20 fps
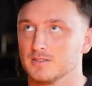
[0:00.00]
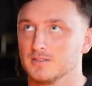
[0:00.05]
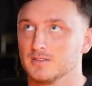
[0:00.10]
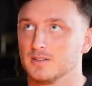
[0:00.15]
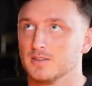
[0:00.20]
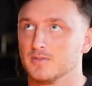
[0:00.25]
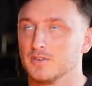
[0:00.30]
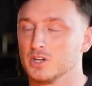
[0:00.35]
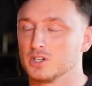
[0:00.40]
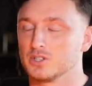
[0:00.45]

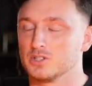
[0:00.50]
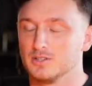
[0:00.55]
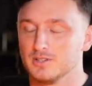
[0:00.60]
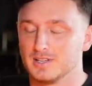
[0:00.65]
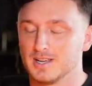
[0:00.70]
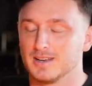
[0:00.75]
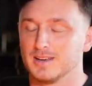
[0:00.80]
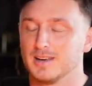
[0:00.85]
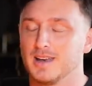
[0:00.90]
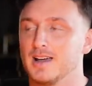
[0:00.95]
the version you
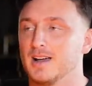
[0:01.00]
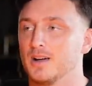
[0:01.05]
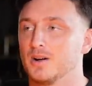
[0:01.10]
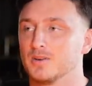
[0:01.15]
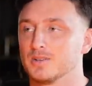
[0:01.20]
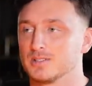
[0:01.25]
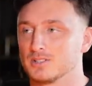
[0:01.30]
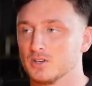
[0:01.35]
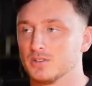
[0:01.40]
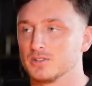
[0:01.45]
get
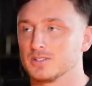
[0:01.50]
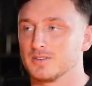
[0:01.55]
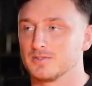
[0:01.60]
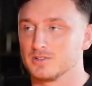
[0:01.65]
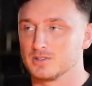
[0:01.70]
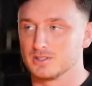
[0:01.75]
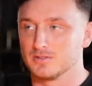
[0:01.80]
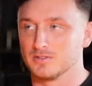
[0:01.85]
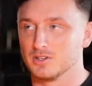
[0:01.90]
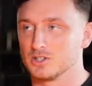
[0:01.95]
now is a lot
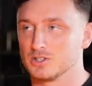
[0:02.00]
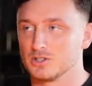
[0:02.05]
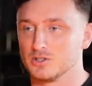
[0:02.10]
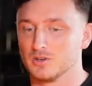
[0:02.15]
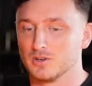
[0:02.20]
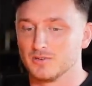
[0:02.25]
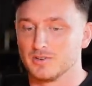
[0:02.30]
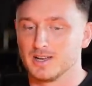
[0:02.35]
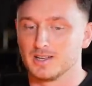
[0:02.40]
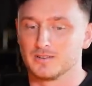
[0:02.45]
different to the version
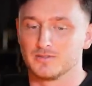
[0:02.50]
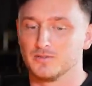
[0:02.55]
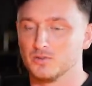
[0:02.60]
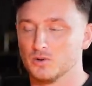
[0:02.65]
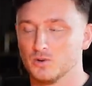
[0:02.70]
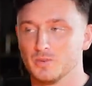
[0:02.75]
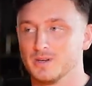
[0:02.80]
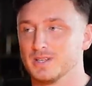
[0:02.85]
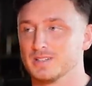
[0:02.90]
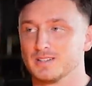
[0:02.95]
you'd have had
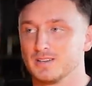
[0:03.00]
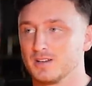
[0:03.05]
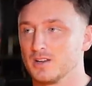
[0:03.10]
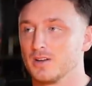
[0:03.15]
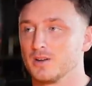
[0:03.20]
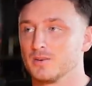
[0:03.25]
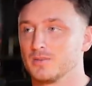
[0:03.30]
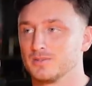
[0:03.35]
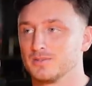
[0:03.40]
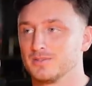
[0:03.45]
four weeks
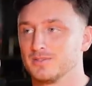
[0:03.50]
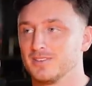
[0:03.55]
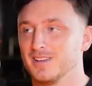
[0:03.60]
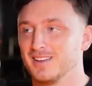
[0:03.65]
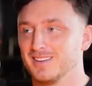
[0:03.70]
ago. mm